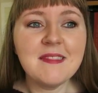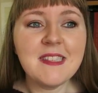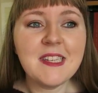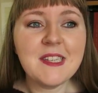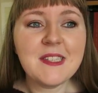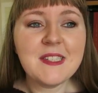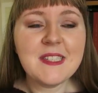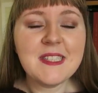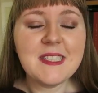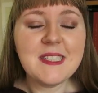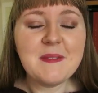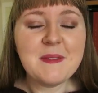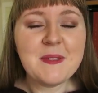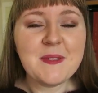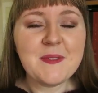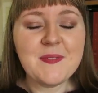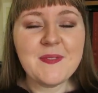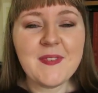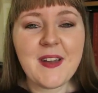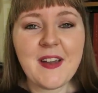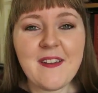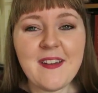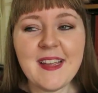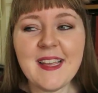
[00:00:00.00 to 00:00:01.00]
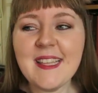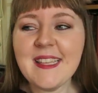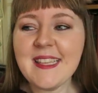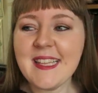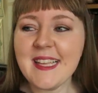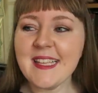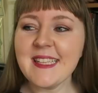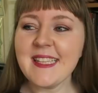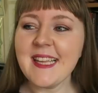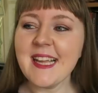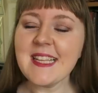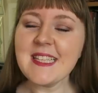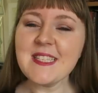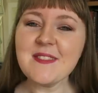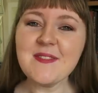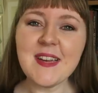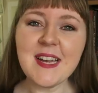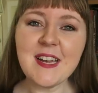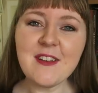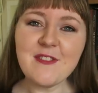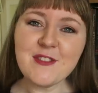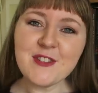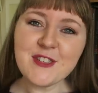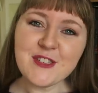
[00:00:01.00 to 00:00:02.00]
gets
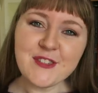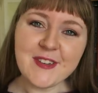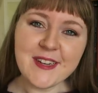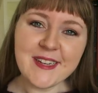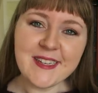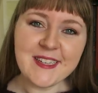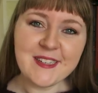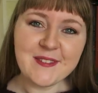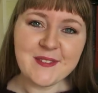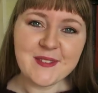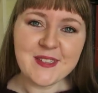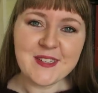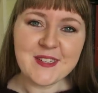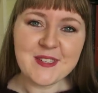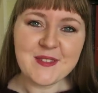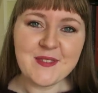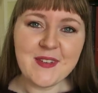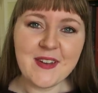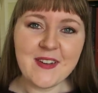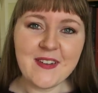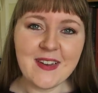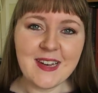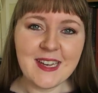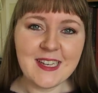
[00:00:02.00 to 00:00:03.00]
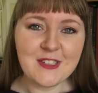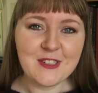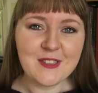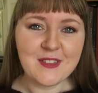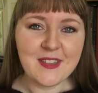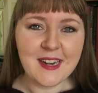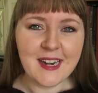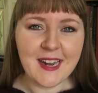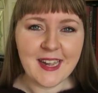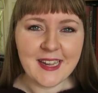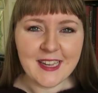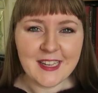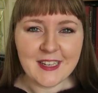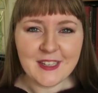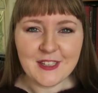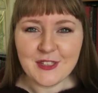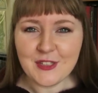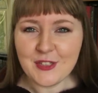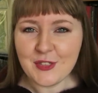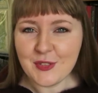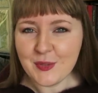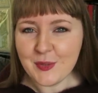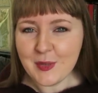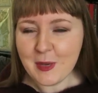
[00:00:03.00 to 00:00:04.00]
really frustrating when there's very little that I
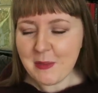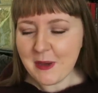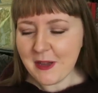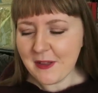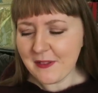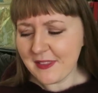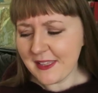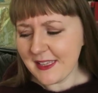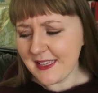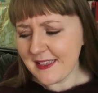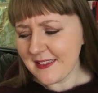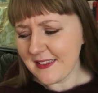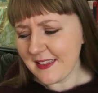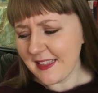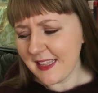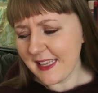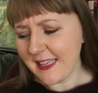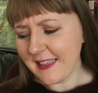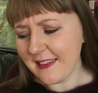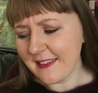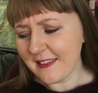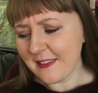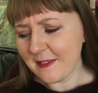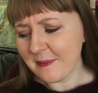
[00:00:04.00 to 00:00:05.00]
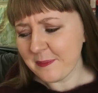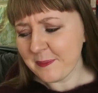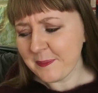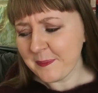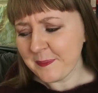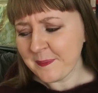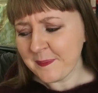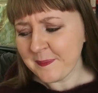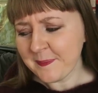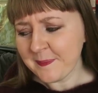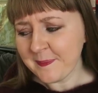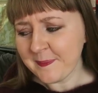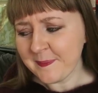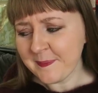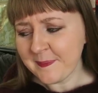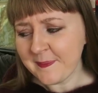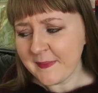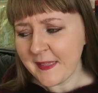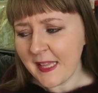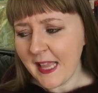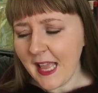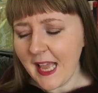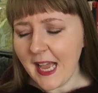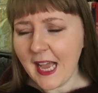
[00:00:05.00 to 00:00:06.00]
can do about these things.
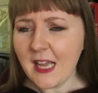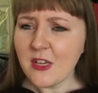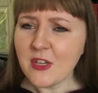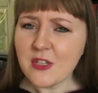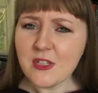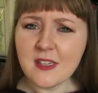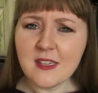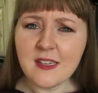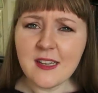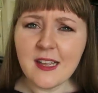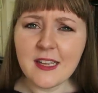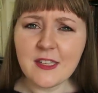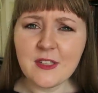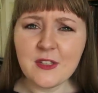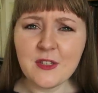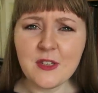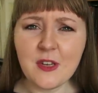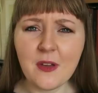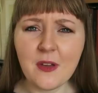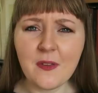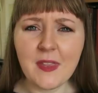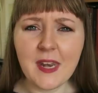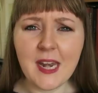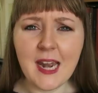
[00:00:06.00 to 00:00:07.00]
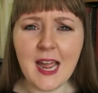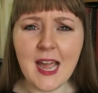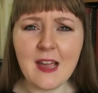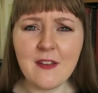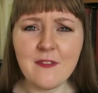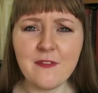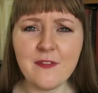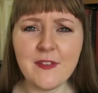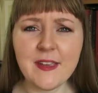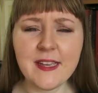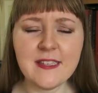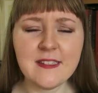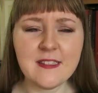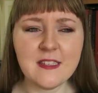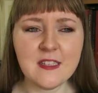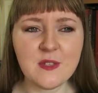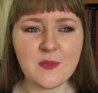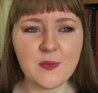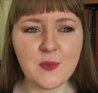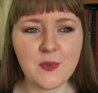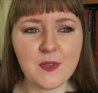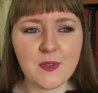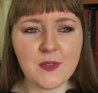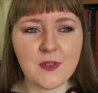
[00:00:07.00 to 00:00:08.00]
I usually like know that I have
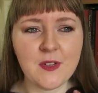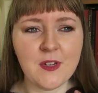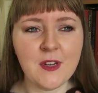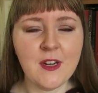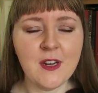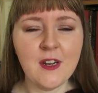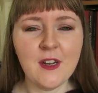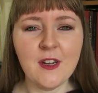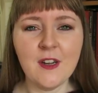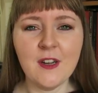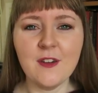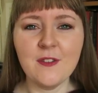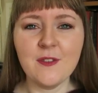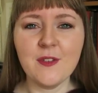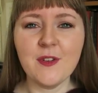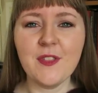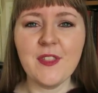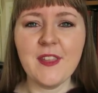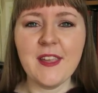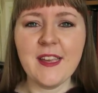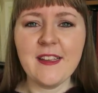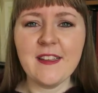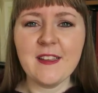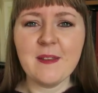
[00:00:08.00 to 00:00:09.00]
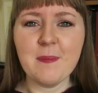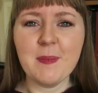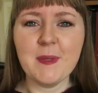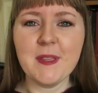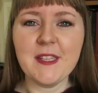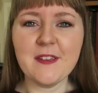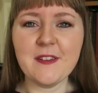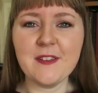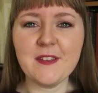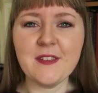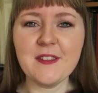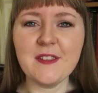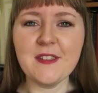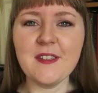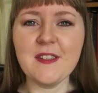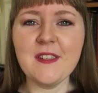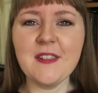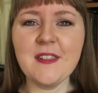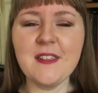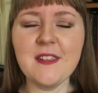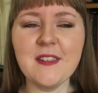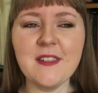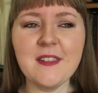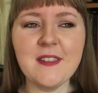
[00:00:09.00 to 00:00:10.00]
fixes for things, but there's
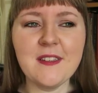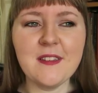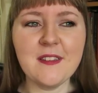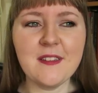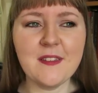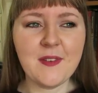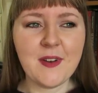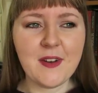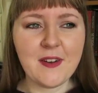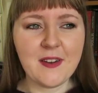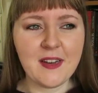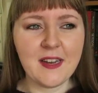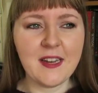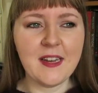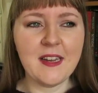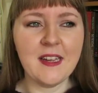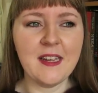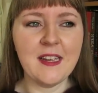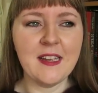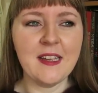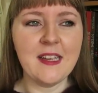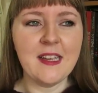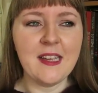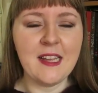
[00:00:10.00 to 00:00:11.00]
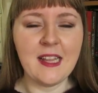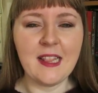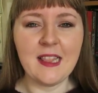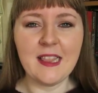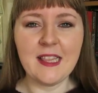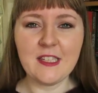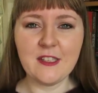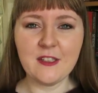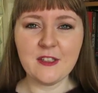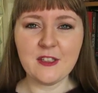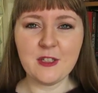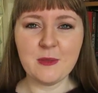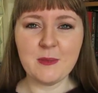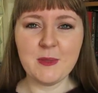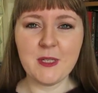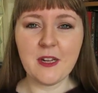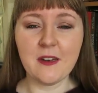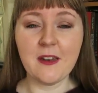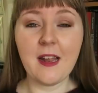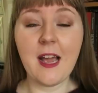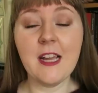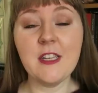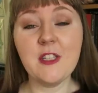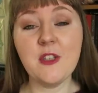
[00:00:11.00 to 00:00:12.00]
very little to be
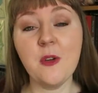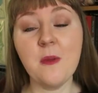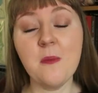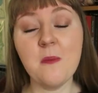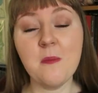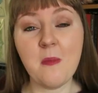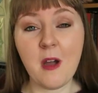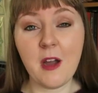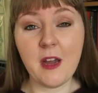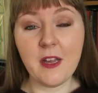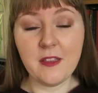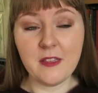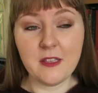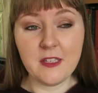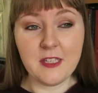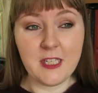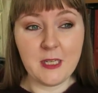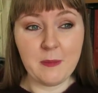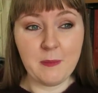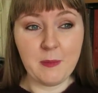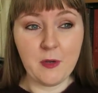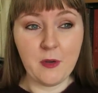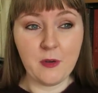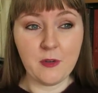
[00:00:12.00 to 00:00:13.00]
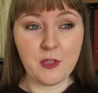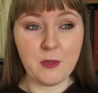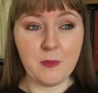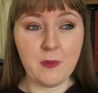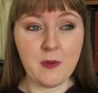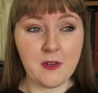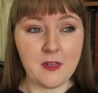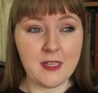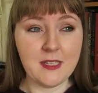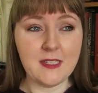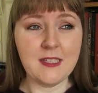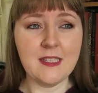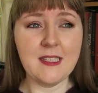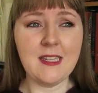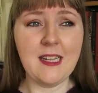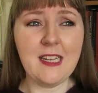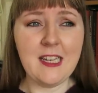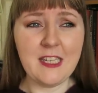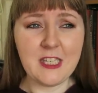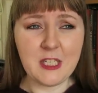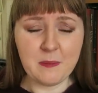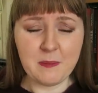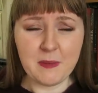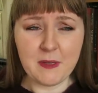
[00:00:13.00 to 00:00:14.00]
done. I don't mind the deep yoke, to be honest. It's a
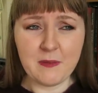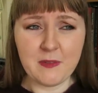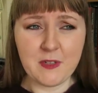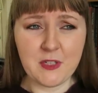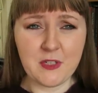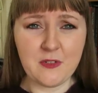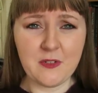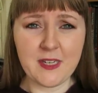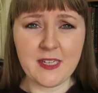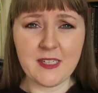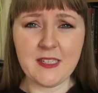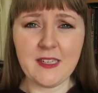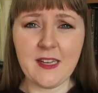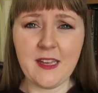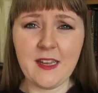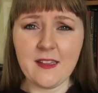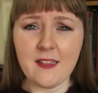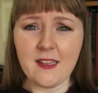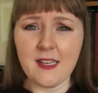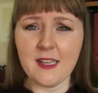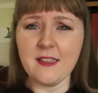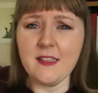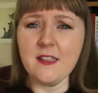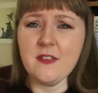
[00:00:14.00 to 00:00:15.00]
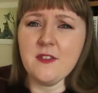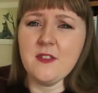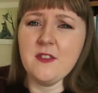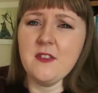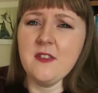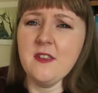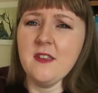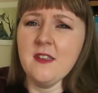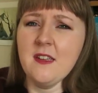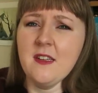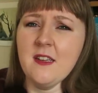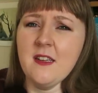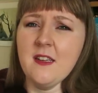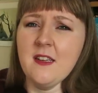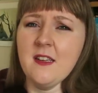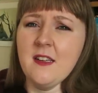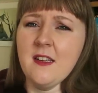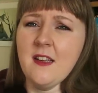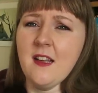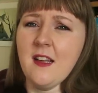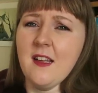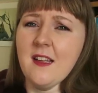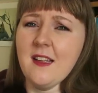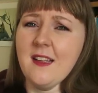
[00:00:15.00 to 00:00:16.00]
little bit restricting, like there's
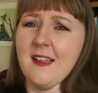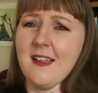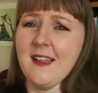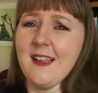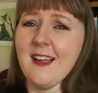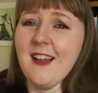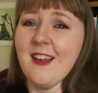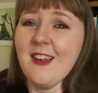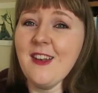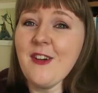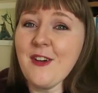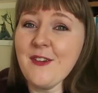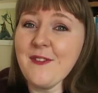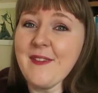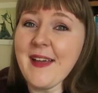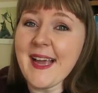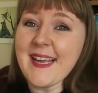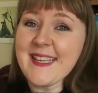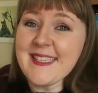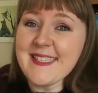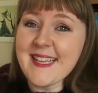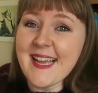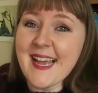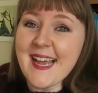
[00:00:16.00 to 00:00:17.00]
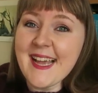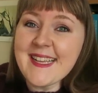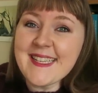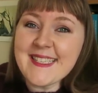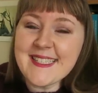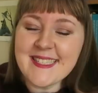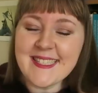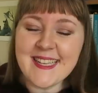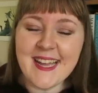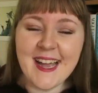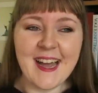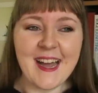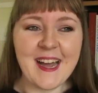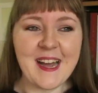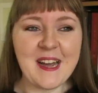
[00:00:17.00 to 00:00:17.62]
a lot of excess.